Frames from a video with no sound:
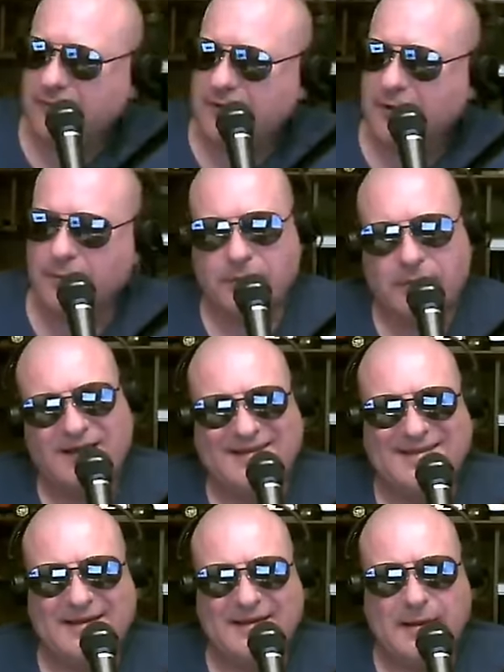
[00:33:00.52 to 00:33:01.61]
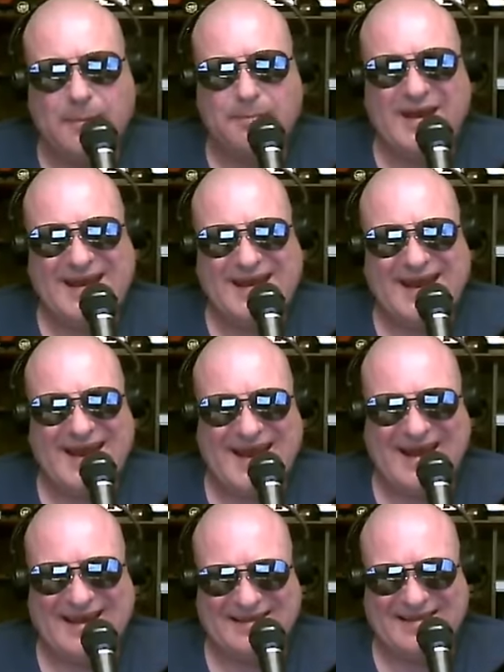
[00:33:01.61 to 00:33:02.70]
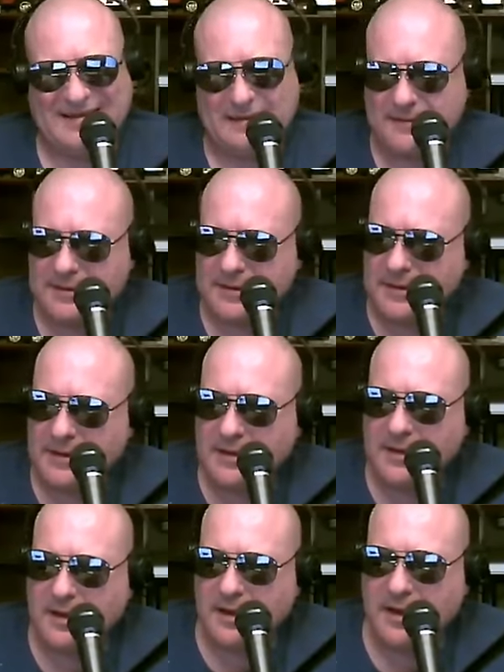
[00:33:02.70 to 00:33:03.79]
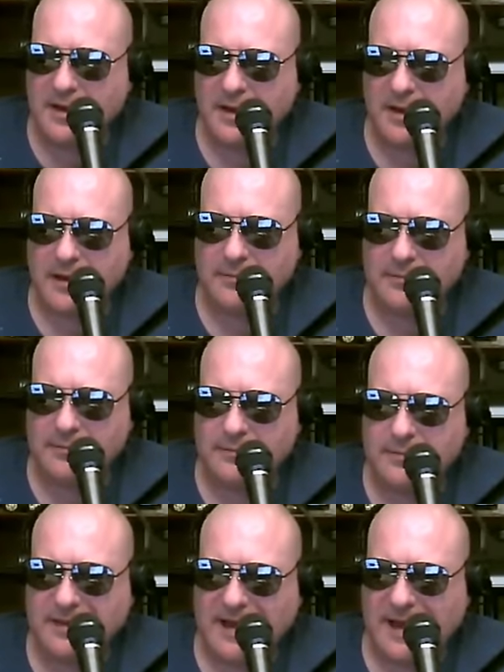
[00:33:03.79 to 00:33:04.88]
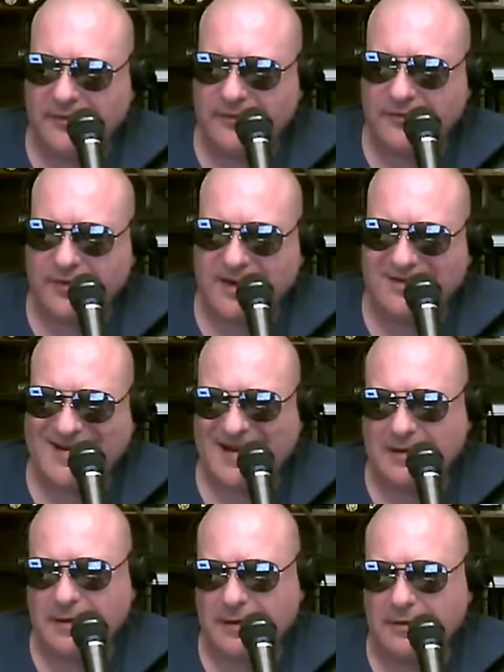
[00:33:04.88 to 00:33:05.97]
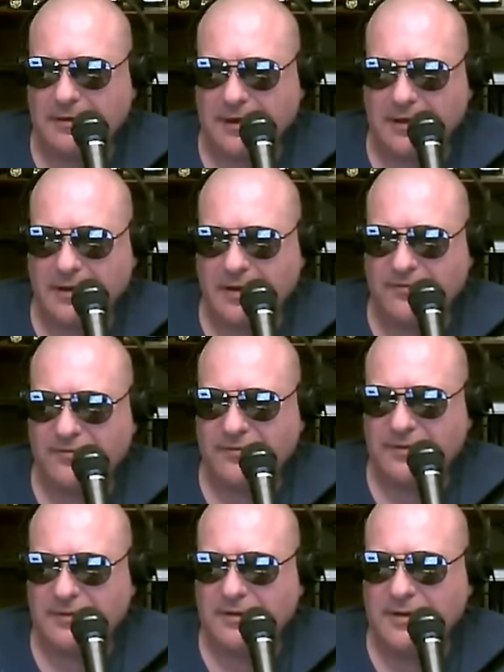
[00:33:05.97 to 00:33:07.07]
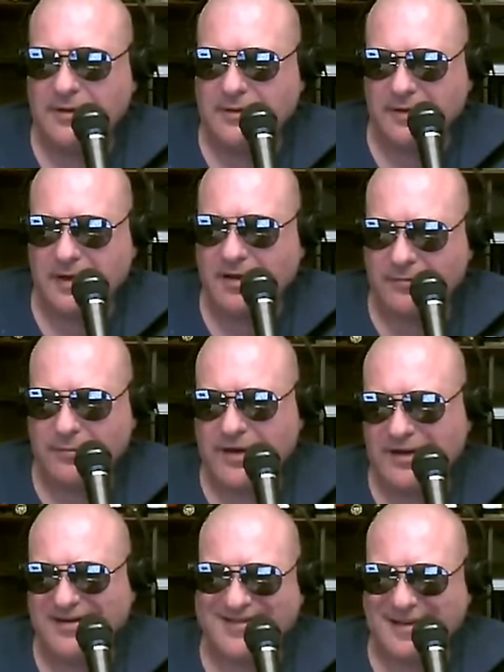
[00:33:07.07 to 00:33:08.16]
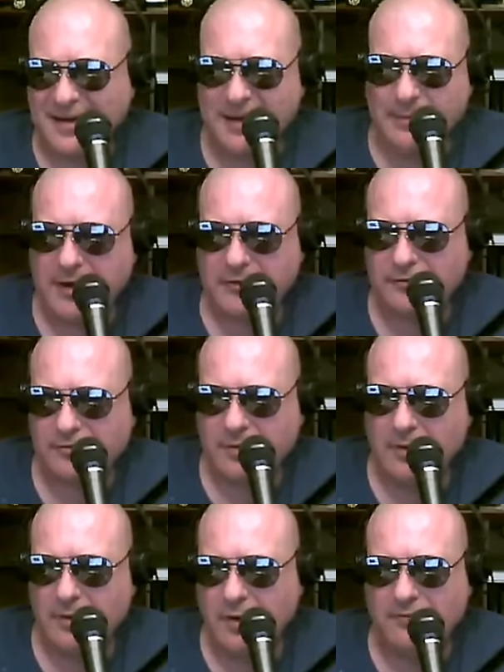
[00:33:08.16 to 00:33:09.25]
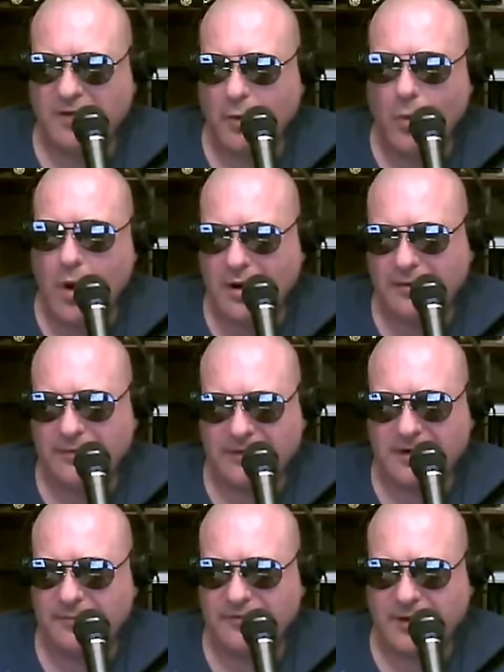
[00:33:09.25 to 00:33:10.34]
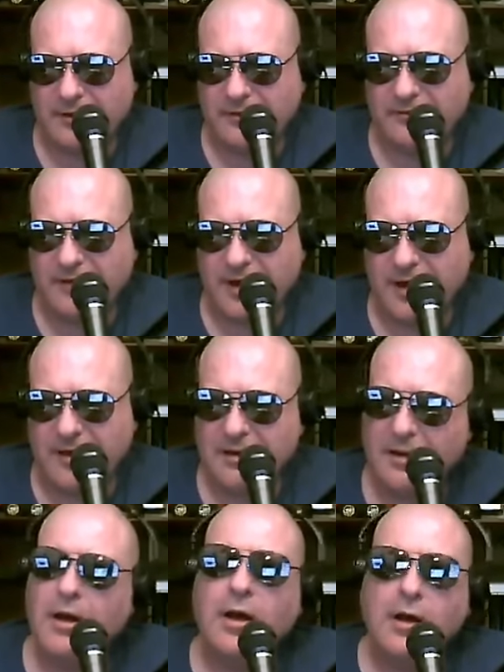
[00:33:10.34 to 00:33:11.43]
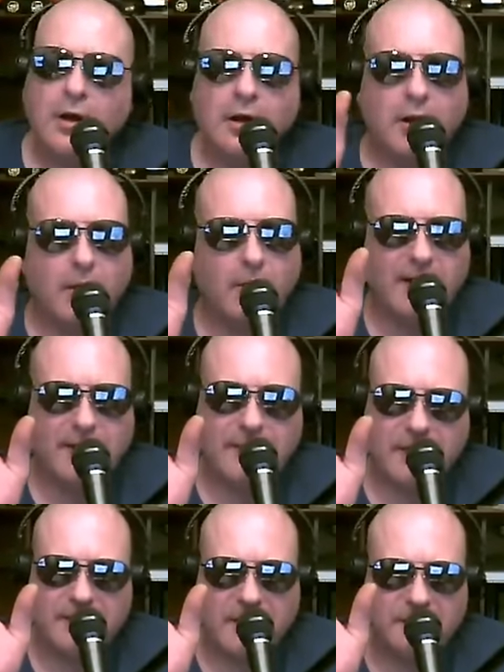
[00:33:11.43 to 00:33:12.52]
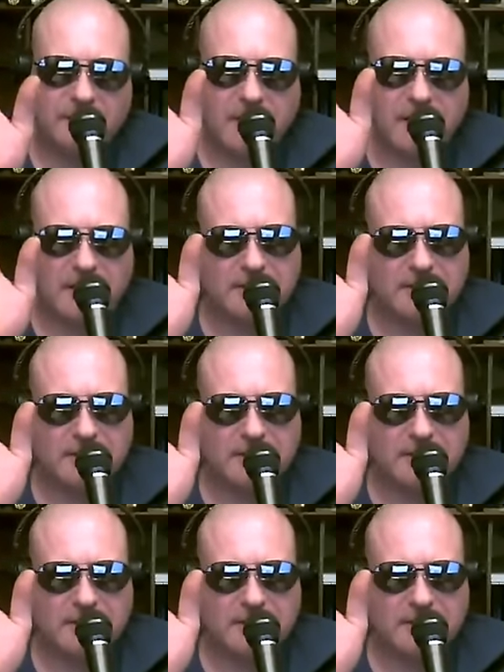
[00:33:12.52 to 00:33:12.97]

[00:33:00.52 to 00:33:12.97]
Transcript: complete BS. I can't state that clearly enough. The government is claiming control over the water that comes out of the sky. Oh, wait a minute, that's right.